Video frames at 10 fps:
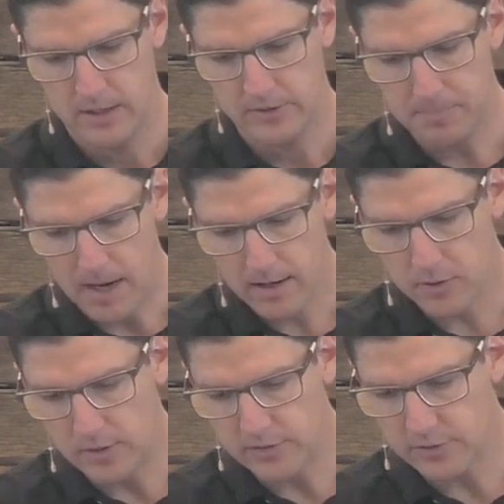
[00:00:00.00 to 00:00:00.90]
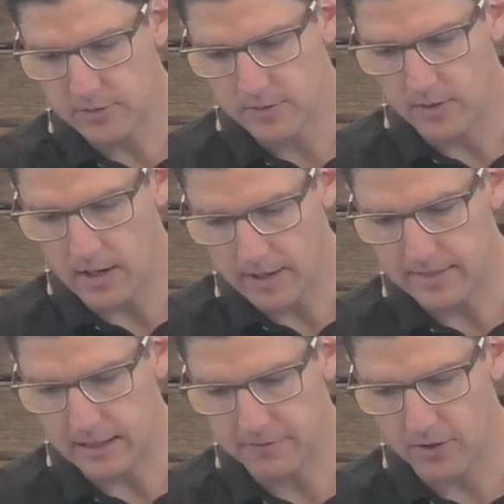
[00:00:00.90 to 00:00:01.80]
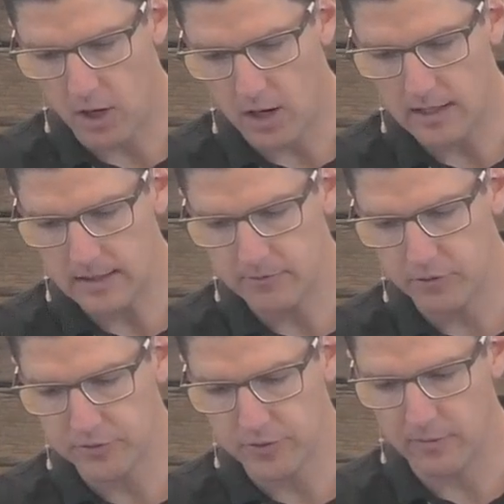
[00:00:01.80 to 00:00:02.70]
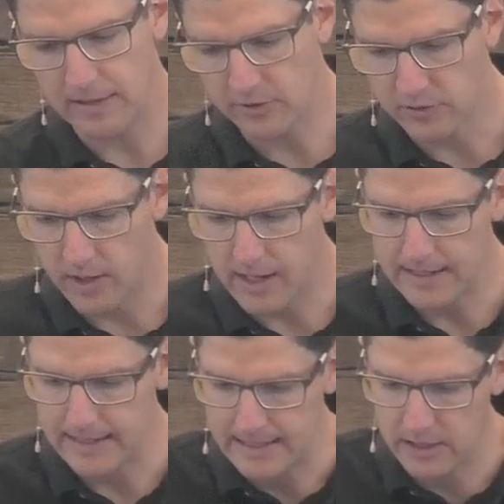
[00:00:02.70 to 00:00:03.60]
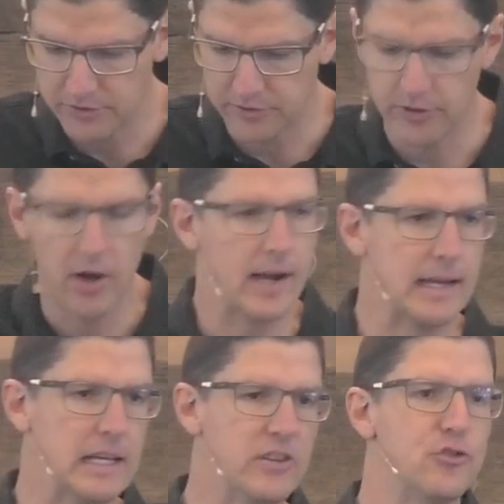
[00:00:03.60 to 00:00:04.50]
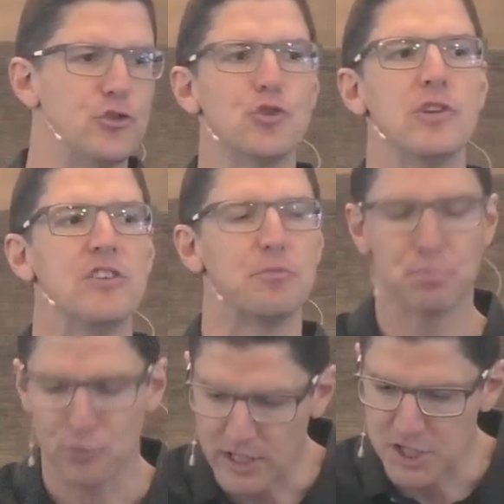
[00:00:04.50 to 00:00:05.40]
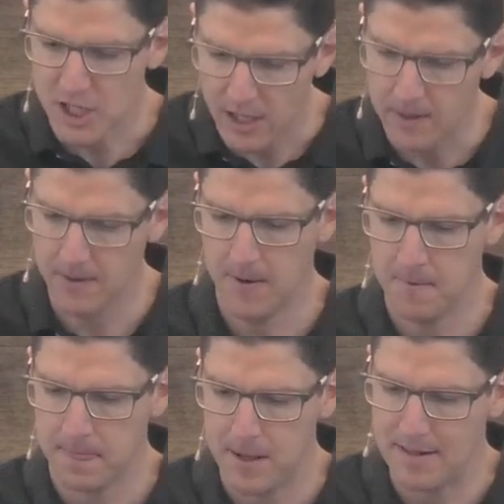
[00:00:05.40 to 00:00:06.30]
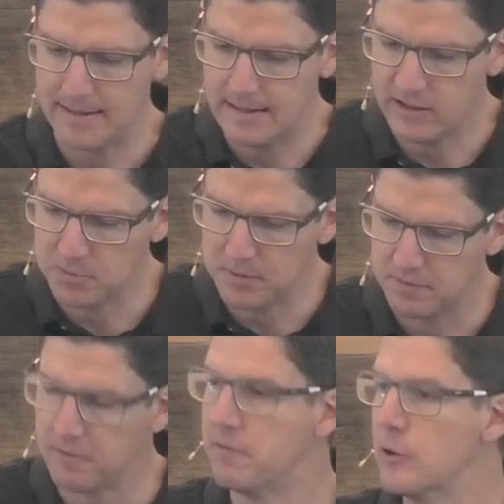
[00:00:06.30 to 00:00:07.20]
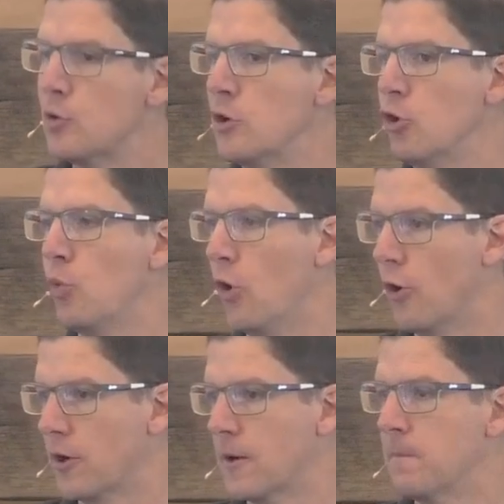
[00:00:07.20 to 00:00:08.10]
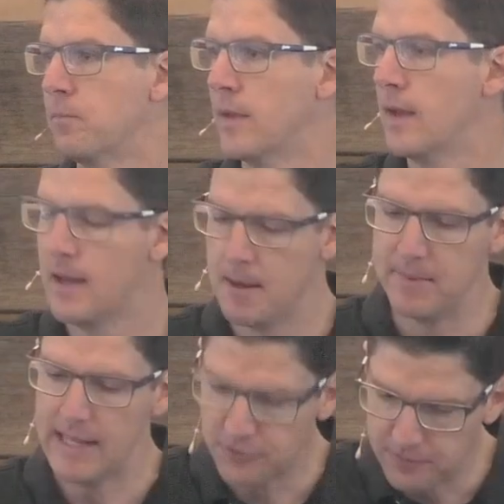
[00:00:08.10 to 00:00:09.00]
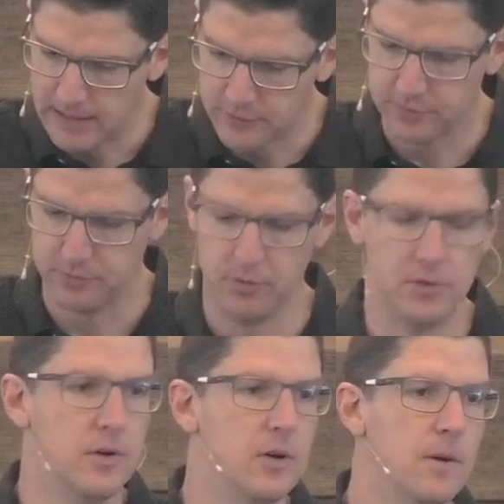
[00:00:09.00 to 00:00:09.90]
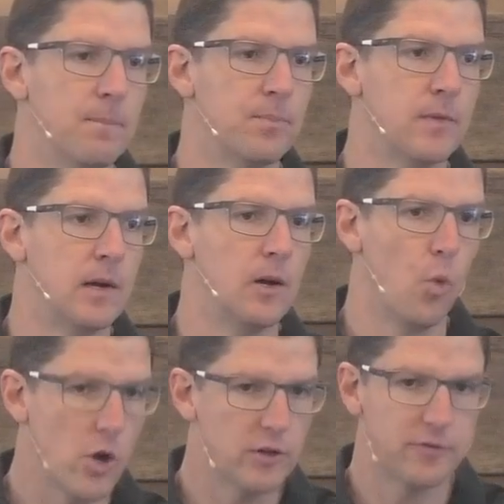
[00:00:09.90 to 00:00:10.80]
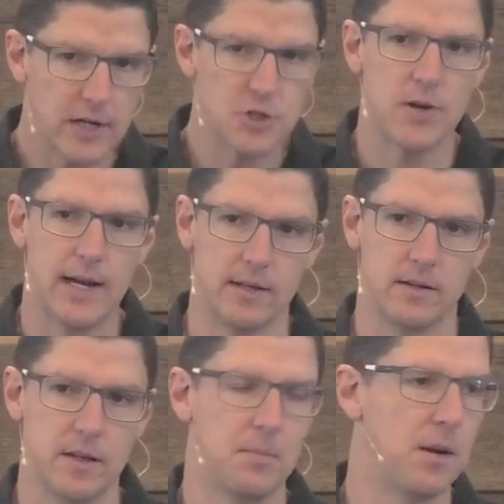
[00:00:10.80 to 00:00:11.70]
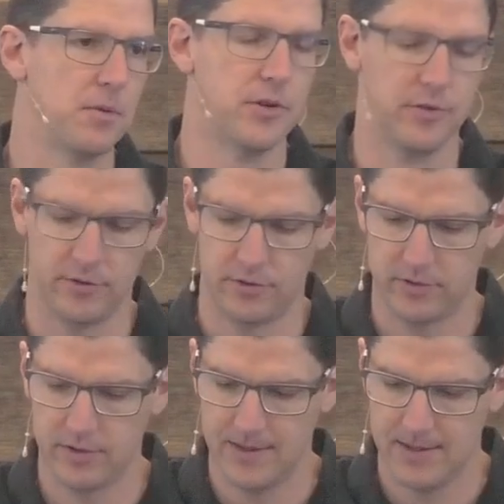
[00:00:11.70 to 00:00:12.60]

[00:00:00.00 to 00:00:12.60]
See, part of the reason I think for the high levels of anxiety in our society is due to this pressure about needing to be fulfilled in your work. But that's fanciful. Work is frustrated, the Bible tells us.